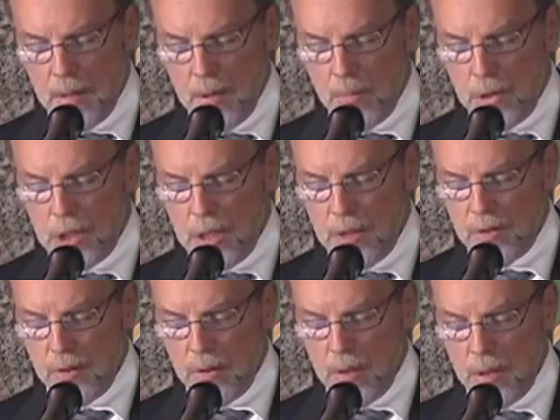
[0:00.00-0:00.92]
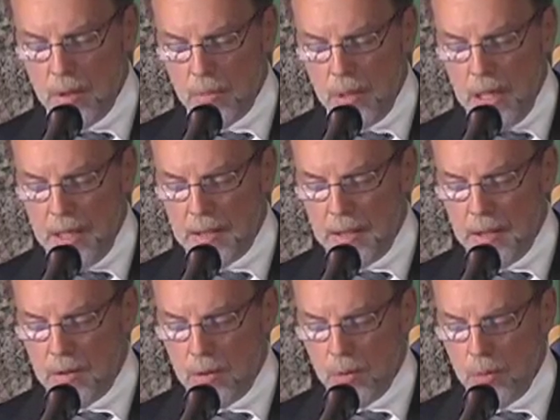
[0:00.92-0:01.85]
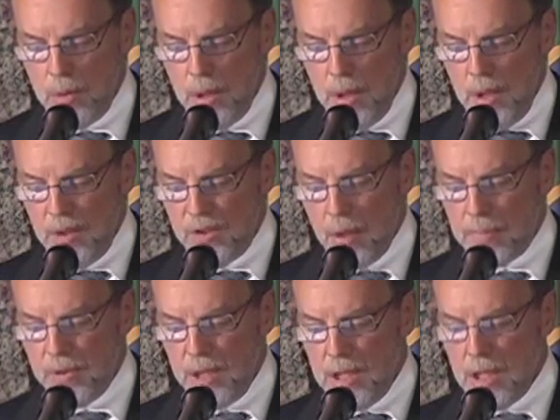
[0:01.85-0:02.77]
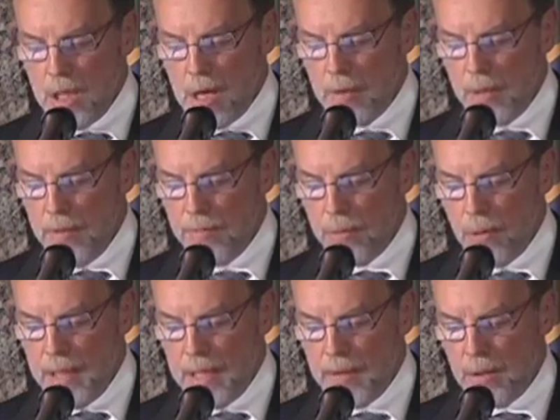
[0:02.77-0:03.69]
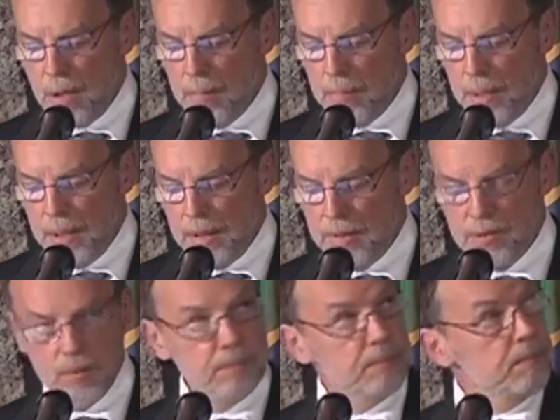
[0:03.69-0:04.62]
which is related to subsidiary foreign companies.